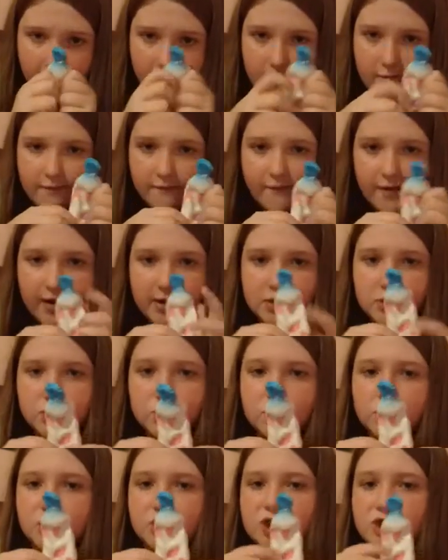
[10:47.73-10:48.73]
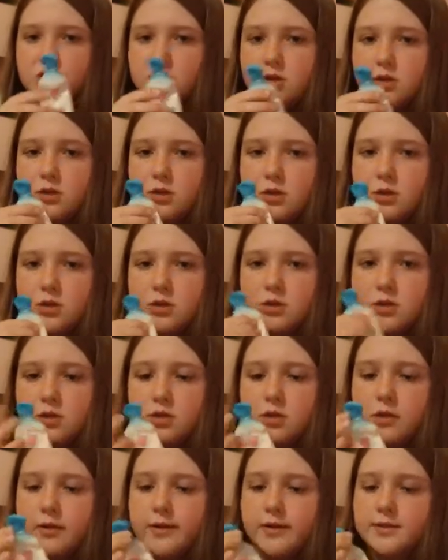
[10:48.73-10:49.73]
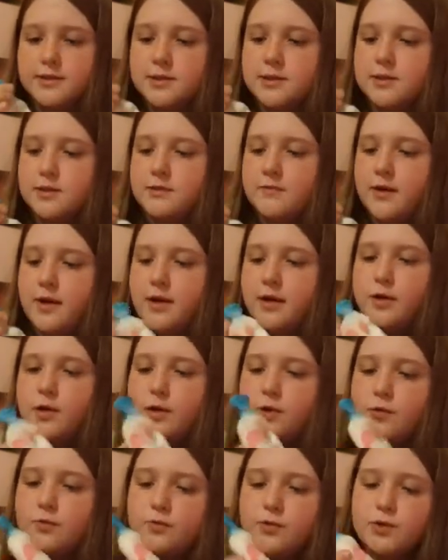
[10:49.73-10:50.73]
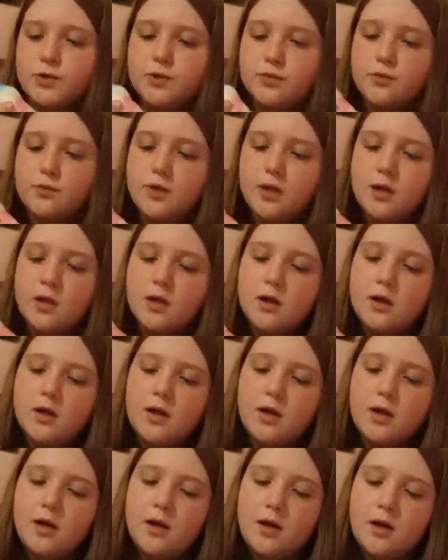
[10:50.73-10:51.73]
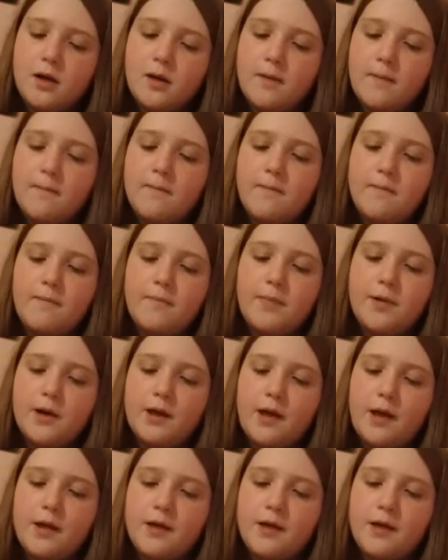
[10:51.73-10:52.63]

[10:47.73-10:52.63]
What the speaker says: So it's very cute too. But I do love unicorns.